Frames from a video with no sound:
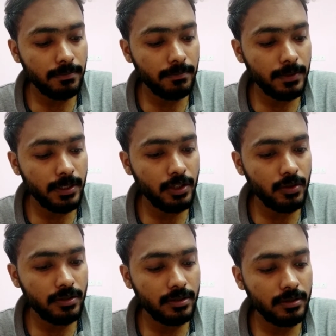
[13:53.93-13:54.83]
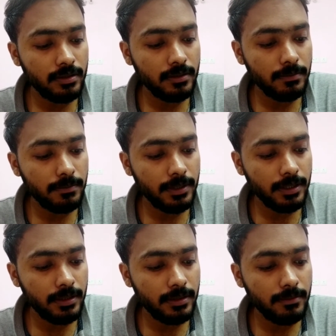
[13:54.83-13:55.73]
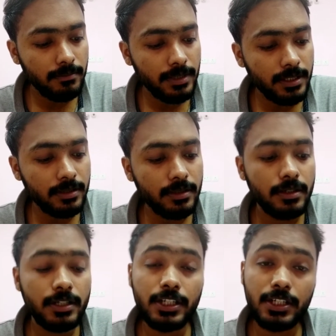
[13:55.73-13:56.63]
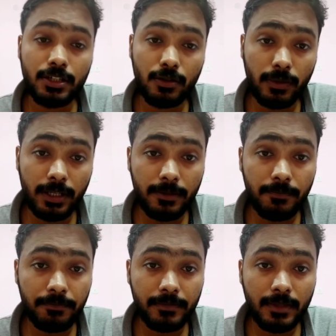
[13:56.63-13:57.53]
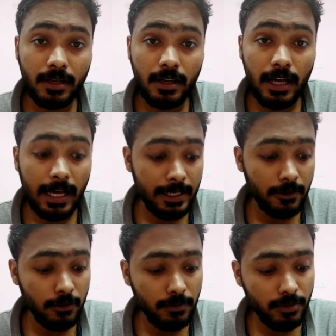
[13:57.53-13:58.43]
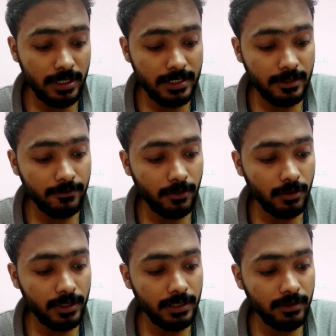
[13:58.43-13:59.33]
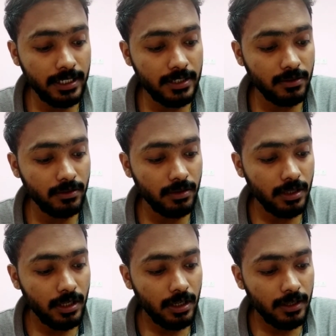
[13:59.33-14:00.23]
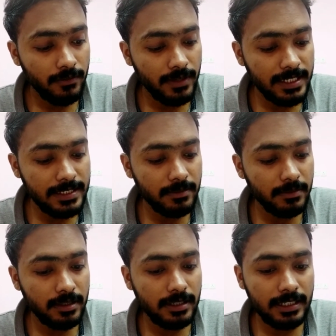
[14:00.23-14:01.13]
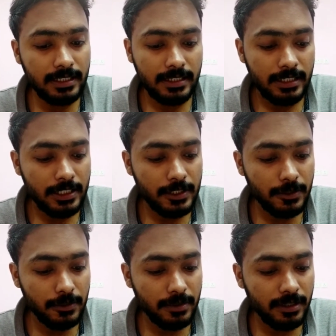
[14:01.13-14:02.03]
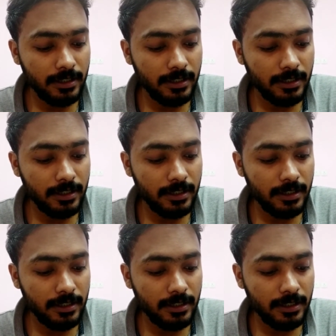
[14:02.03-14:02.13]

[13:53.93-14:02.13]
per Newton per meter square. I hope you guys are following, right? So very similarly, so